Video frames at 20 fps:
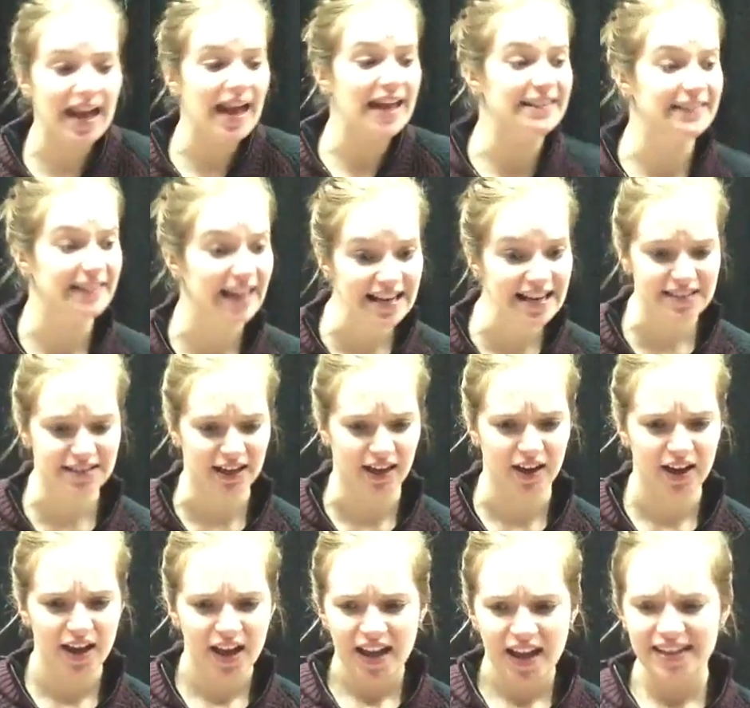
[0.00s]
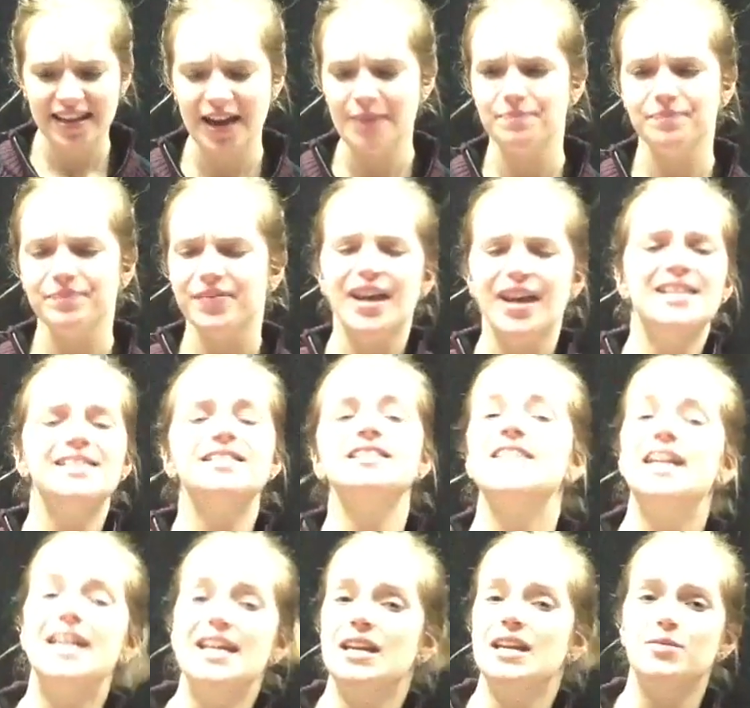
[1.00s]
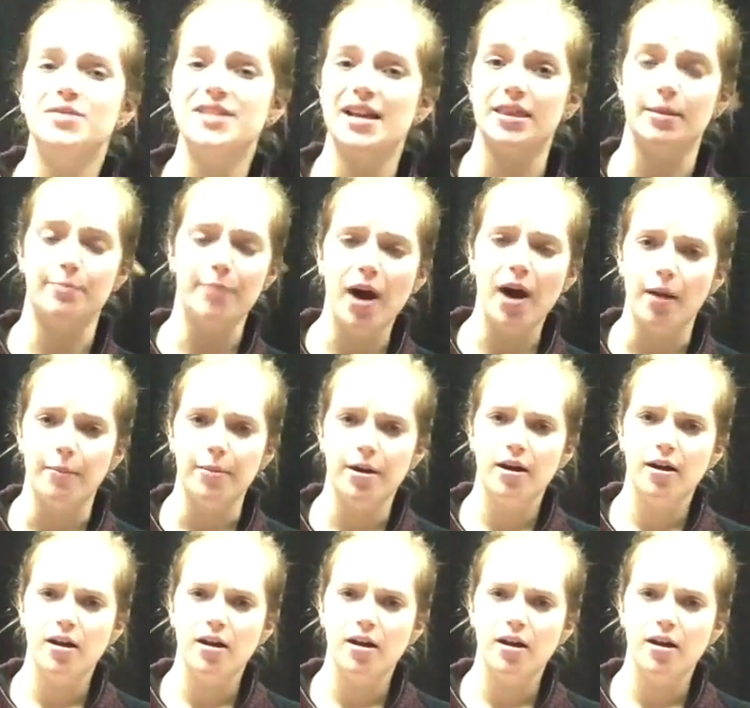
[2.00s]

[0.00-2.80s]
and later. Kept saying he was at the pub.